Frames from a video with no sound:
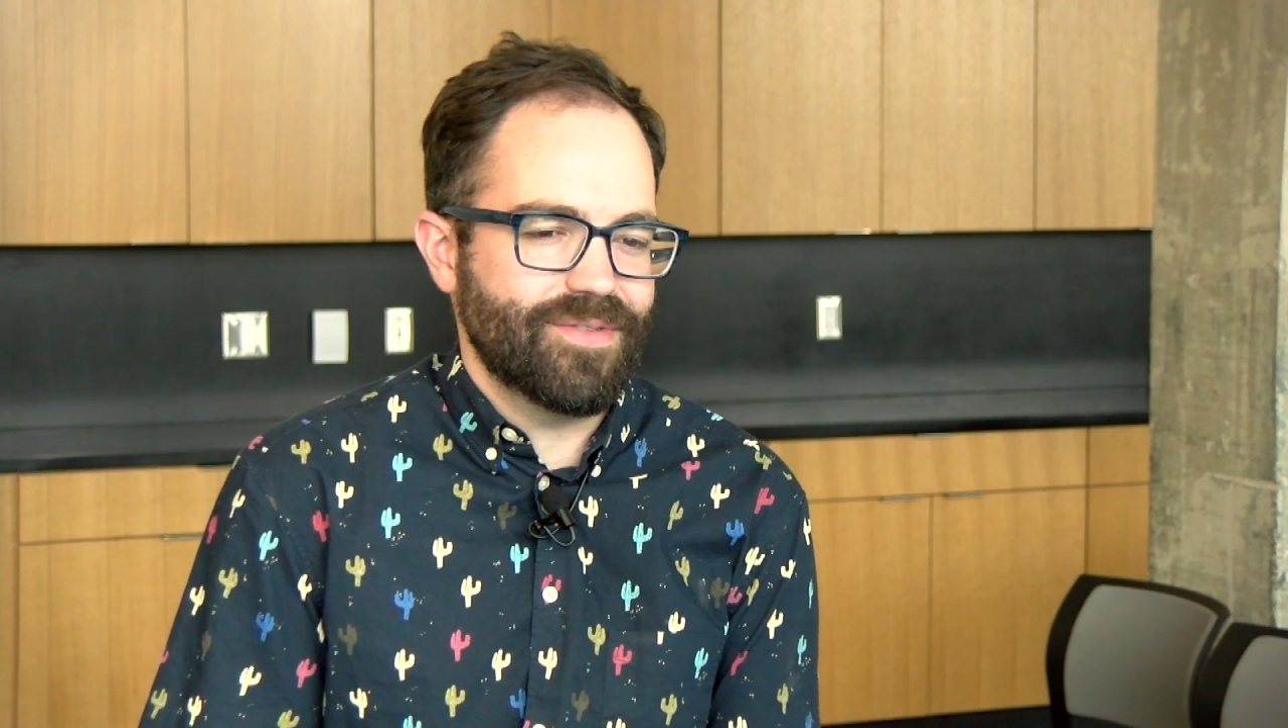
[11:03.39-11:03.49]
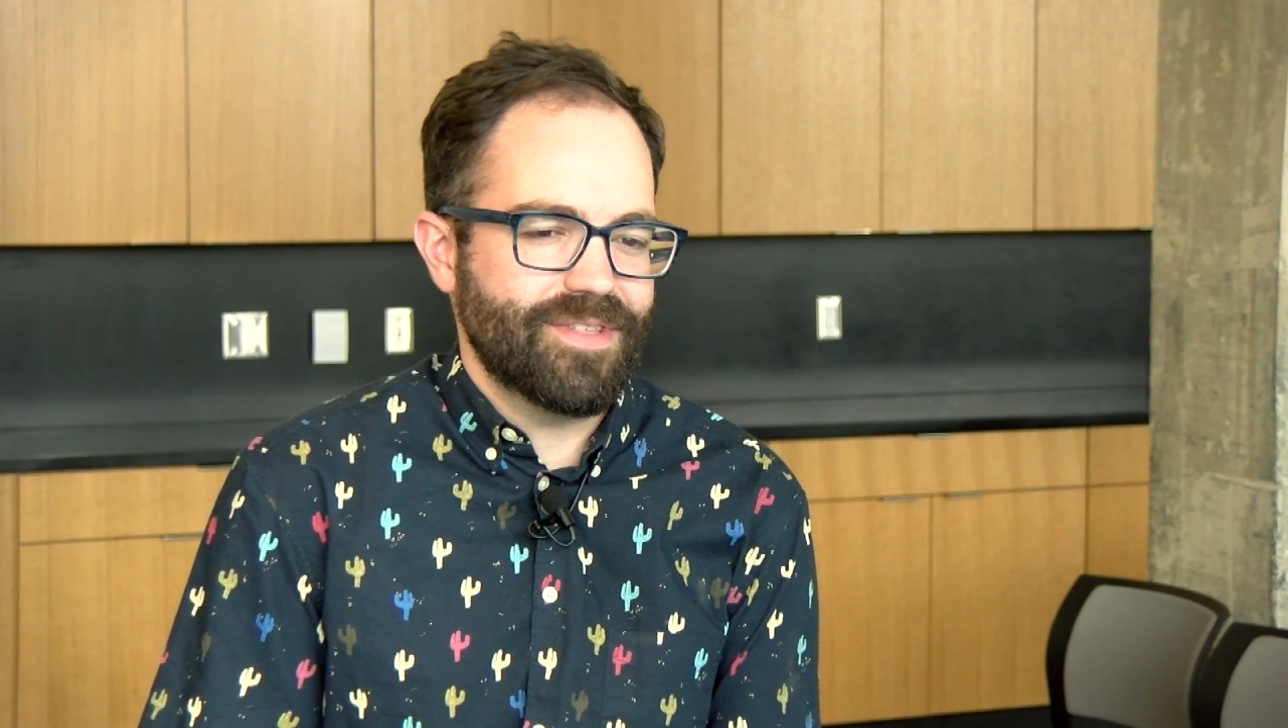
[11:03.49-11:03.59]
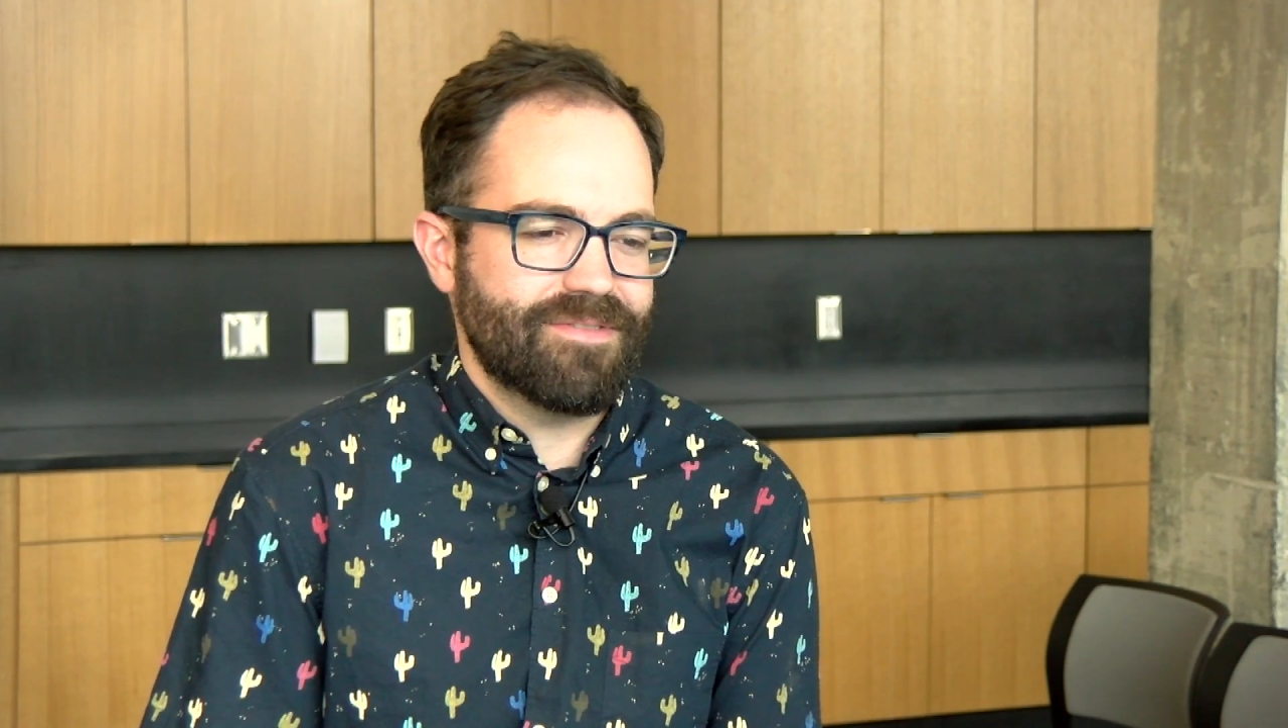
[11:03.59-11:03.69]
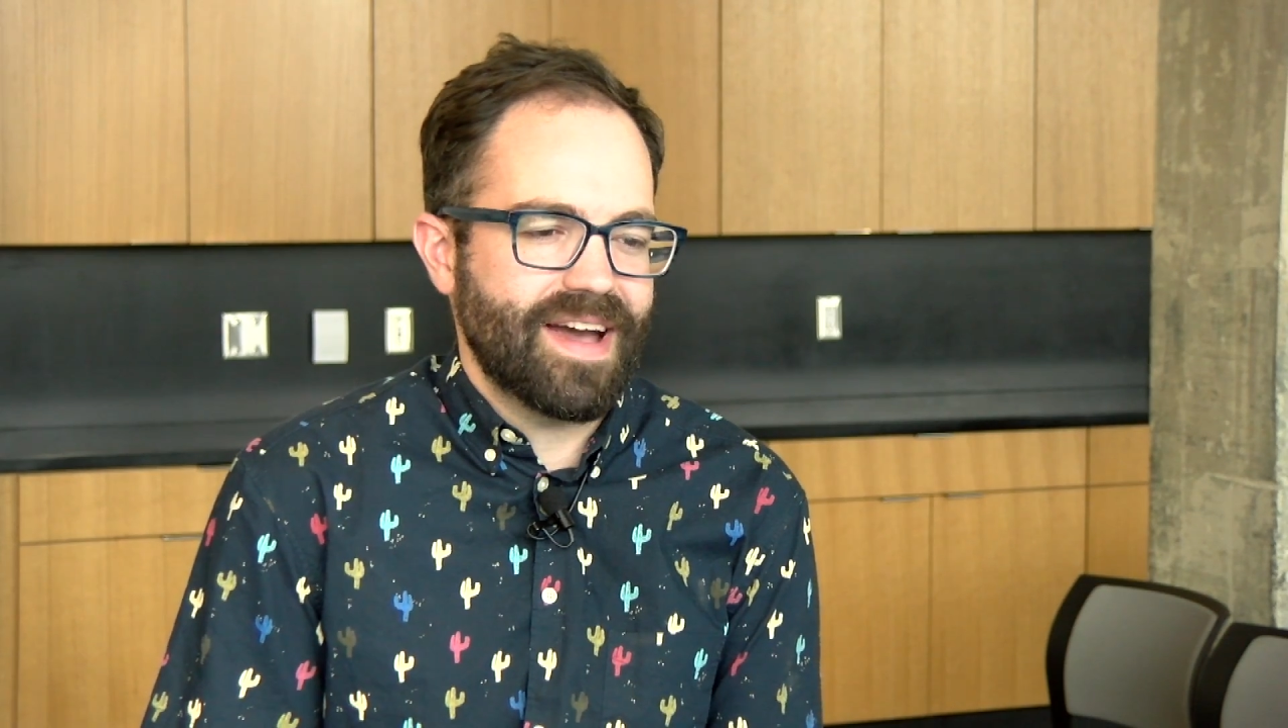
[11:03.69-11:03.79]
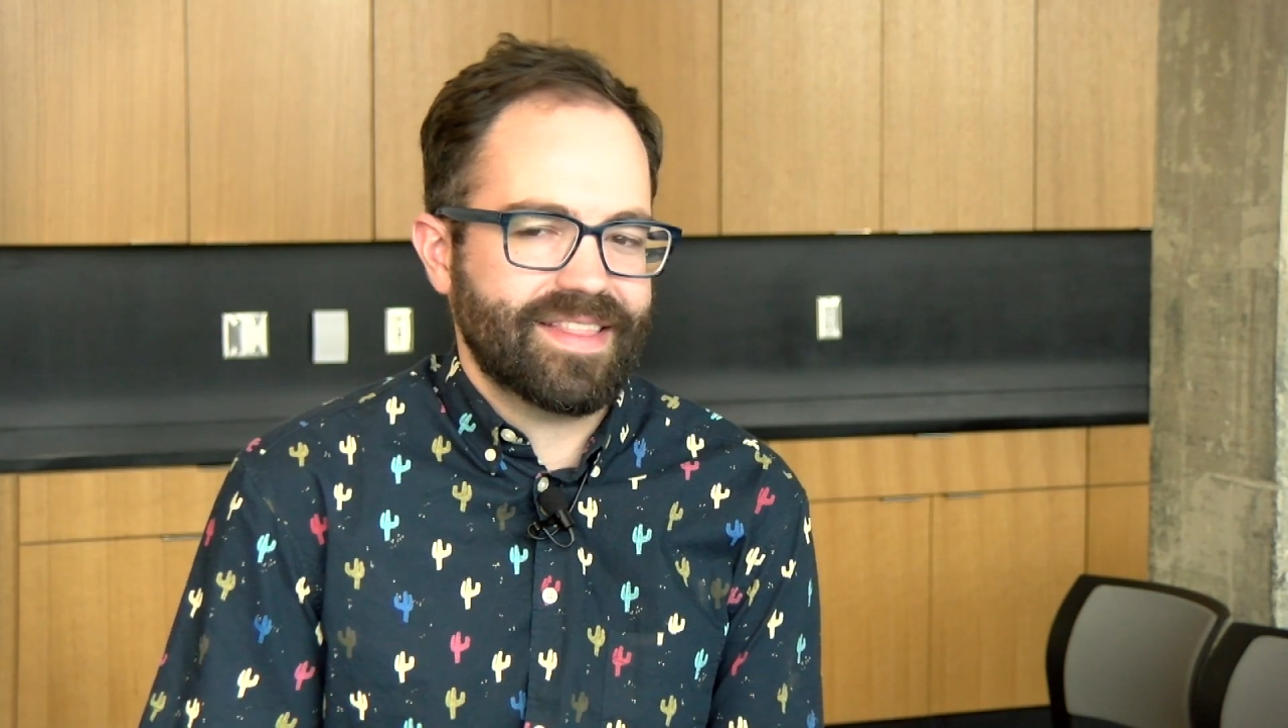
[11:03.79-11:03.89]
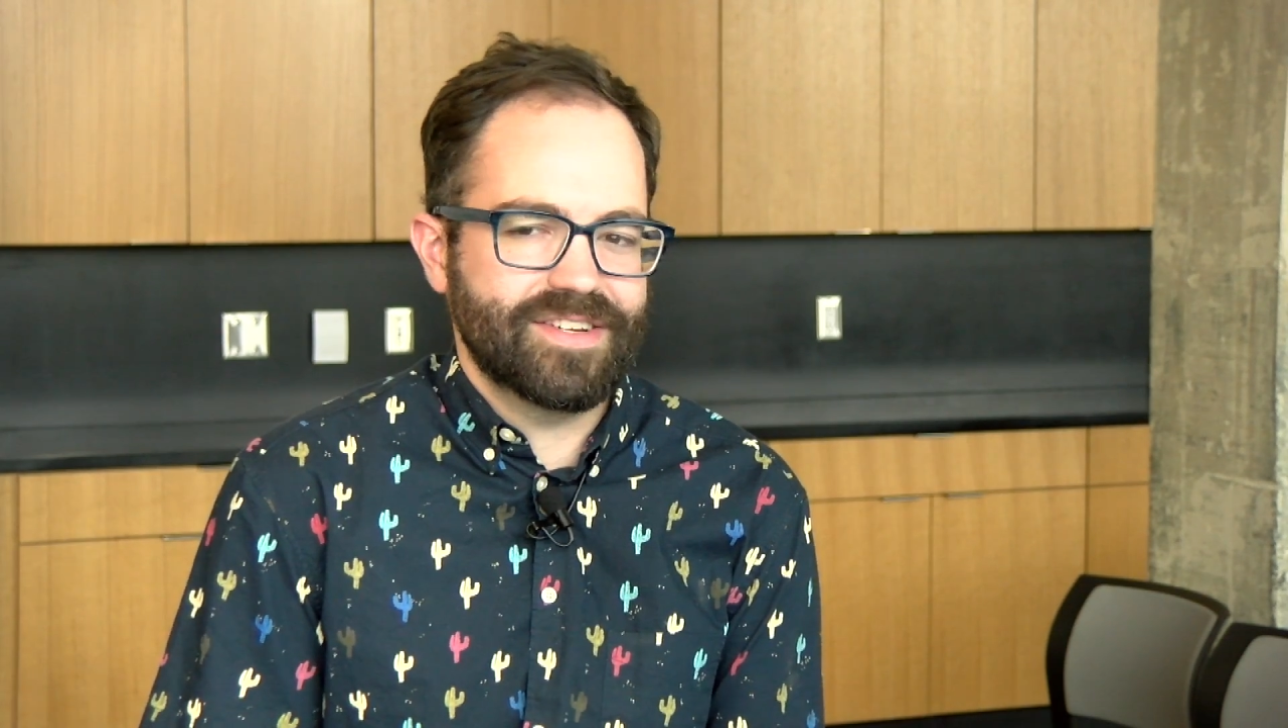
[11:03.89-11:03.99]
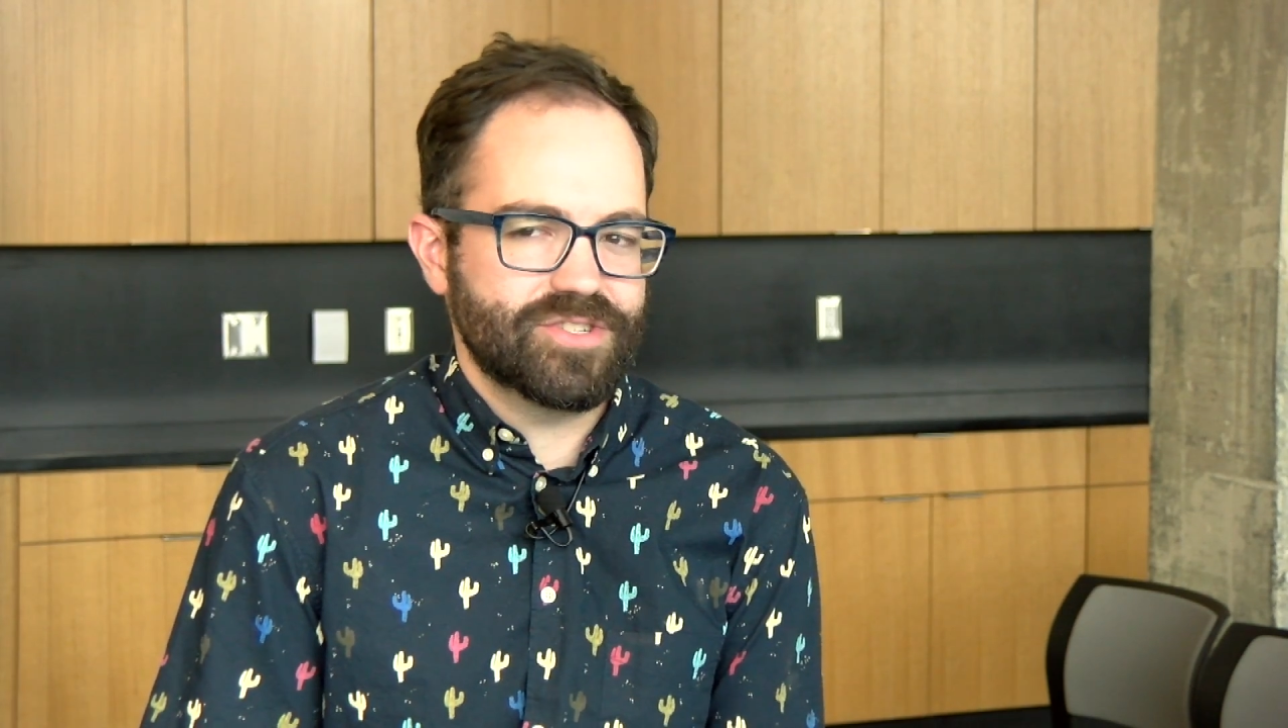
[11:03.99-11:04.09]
the fact